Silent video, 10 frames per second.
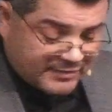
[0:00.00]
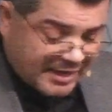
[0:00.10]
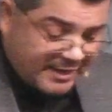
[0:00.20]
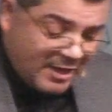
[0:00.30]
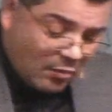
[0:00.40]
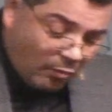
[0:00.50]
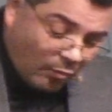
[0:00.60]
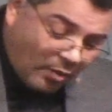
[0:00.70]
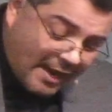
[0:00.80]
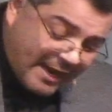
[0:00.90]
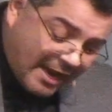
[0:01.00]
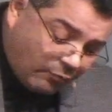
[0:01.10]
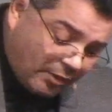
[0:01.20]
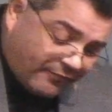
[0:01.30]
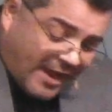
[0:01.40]
they say, Why
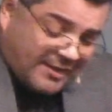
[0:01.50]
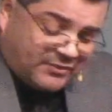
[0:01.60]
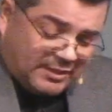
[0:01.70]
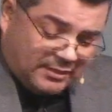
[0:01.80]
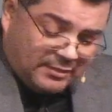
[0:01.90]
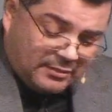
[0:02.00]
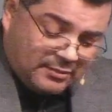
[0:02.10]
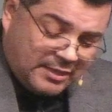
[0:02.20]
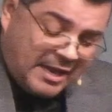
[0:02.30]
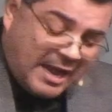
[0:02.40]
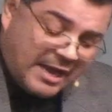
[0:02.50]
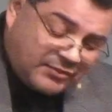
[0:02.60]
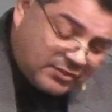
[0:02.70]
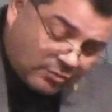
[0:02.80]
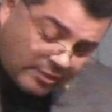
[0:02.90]
have we fasted? They
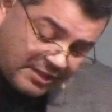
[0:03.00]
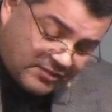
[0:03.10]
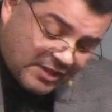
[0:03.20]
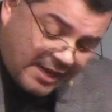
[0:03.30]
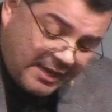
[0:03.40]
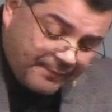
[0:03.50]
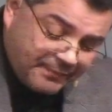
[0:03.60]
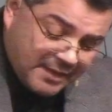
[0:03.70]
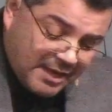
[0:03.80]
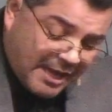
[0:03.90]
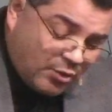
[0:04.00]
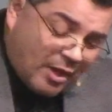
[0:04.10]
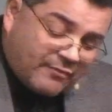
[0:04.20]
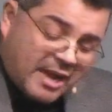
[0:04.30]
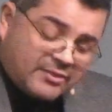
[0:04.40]
ask, or they say,
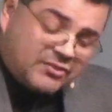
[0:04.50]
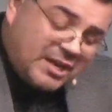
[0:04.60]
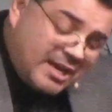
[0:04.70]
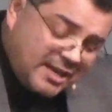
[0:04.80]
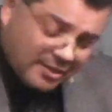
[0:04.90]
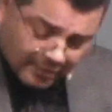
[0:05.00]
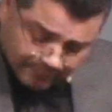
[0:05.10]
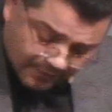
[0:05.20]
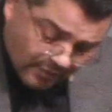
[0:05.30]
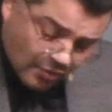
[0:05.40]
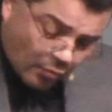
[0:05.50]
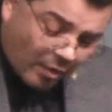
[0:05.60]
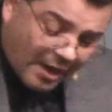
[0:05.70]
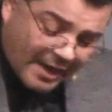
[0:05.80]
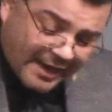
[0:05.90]
and you have not seen.
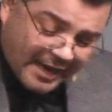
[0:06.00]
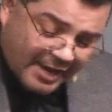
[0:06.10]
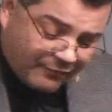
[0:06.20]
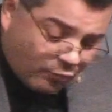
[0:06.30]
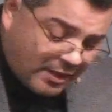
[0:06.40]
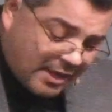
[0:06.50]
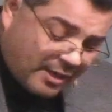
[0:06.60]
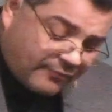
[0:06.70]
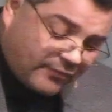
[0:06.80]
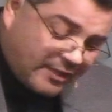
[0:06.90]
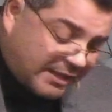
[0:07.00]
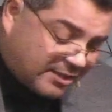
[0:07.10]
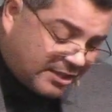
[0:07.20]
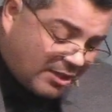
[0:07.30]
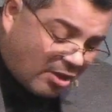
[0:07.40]
Why have we
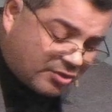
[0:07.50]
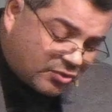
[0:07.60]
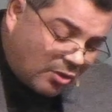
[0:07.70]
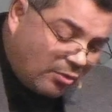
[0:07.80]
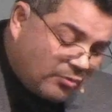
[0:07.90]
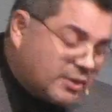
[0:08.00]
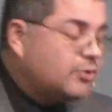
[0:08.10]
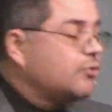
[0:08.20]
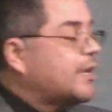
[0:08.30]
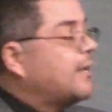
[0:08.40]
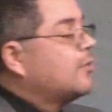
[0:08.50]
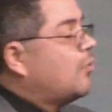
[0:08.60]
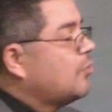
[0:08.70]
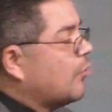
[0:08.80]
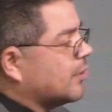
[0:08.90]
afflicted our souls and you
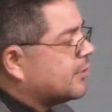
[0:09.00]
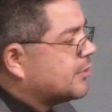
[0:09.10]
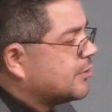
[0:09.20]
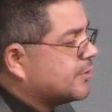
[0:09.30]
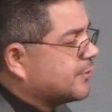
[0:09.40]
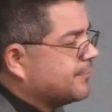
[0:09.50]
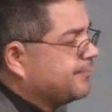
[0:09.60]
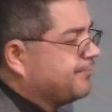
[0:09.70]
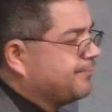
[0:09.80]
take no notice?